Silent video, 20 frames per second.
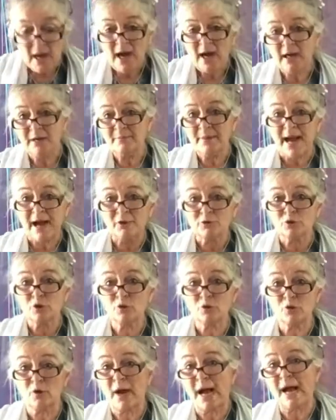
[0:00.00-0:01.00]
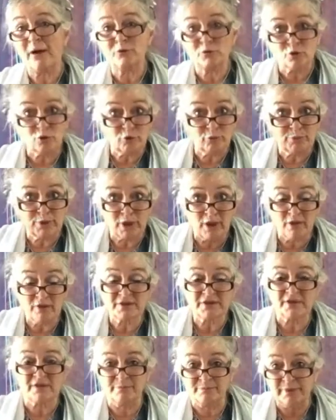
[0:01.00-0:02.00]
Outdoor
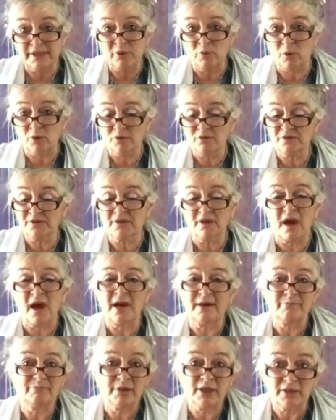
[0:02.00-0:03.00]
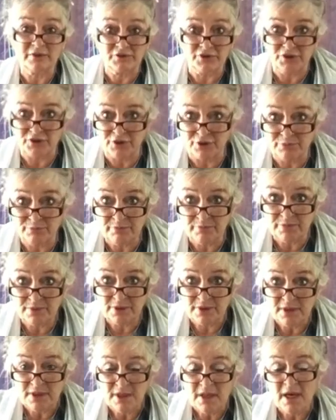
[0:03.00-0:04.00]
plants, the big ones, I plunge them.
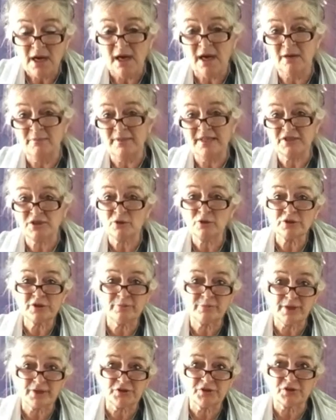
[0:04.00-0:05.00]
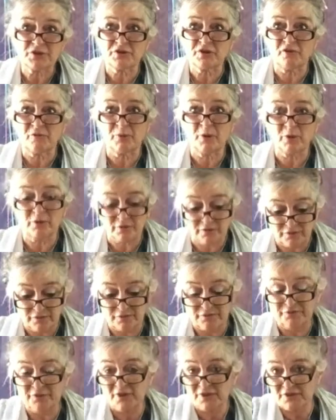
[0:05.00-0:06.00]
It's good to plunge your soft pot
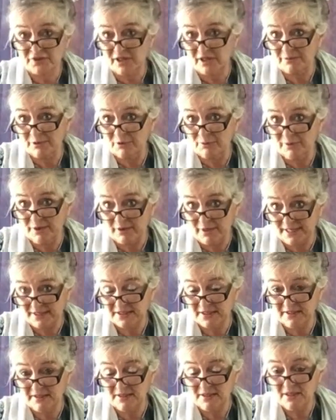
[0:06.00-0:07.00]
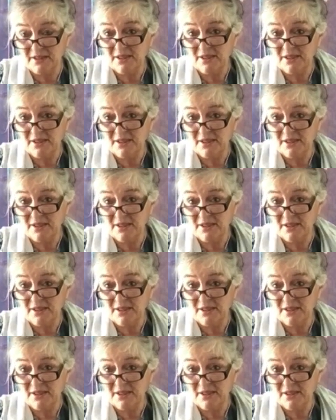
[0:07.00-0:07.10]
the first time you get it.